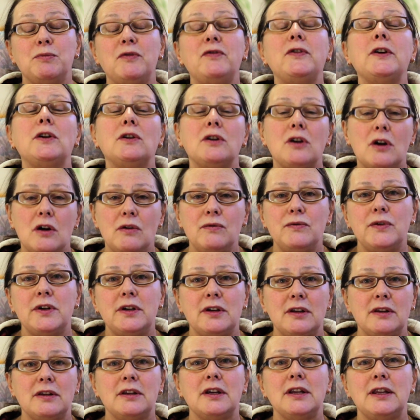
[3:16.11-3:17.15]
feel
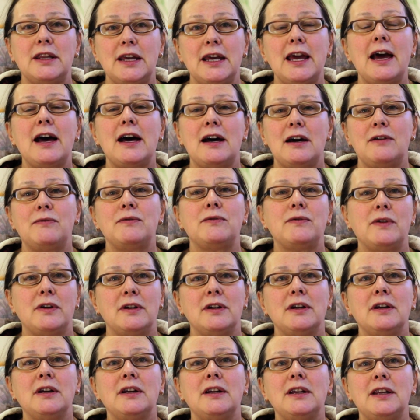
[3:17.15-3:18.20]
confident that they have
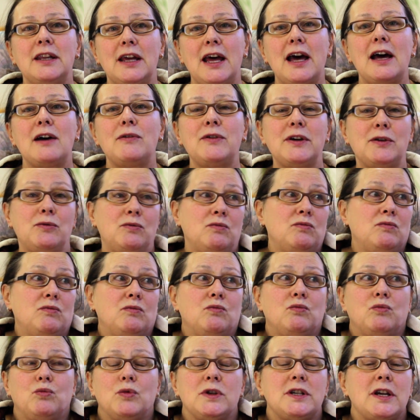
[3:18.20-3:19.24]
it,
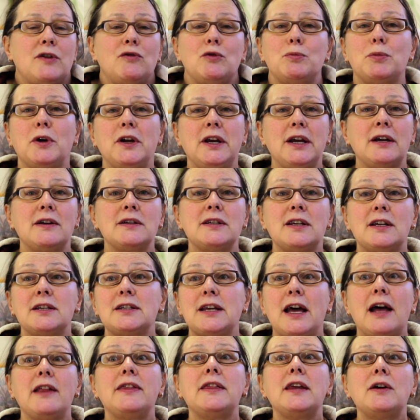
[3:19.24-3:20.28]
what everybody else has,
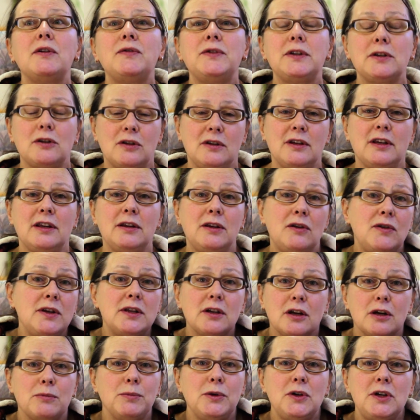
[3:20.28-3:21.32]
and they're in
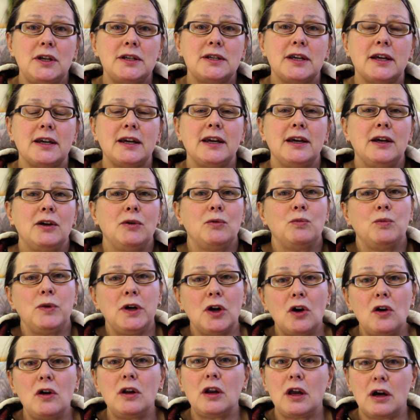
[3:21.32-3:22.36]
the community. We
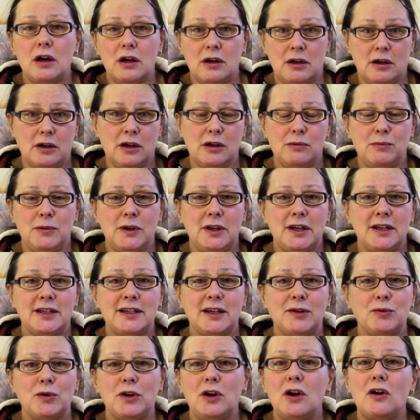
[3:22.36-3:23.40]
all are a
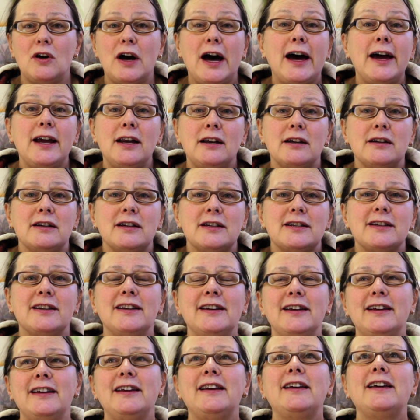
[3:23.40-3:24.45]
community. We're not islands.
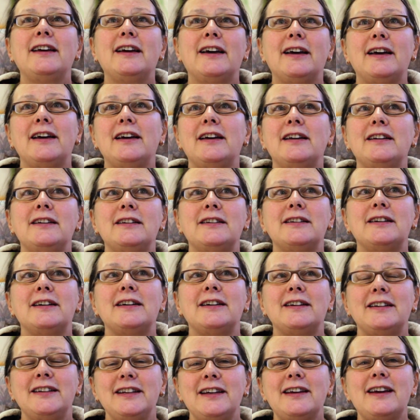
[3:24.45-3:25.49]
And
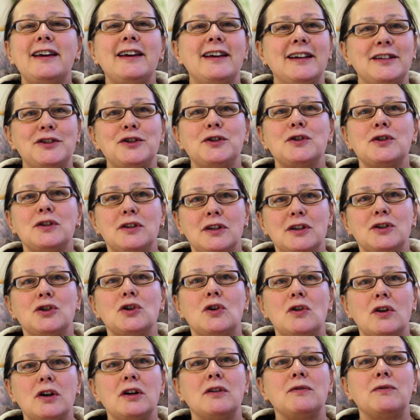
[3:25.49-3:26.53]
yeah, it's just the
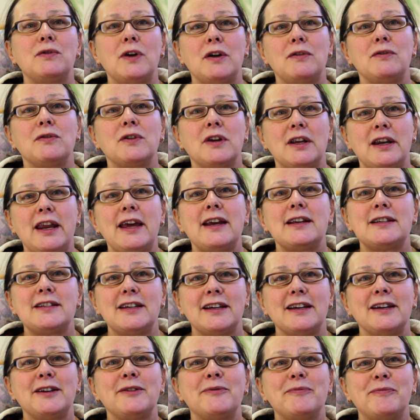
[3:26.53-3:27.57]
joy of
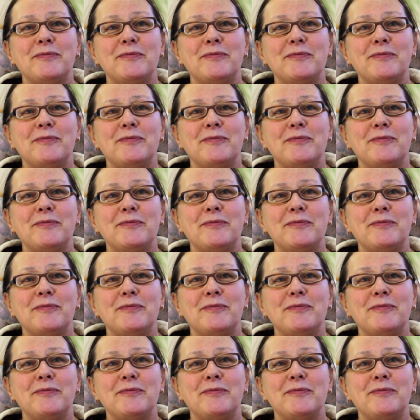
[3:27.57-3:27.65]
connecting.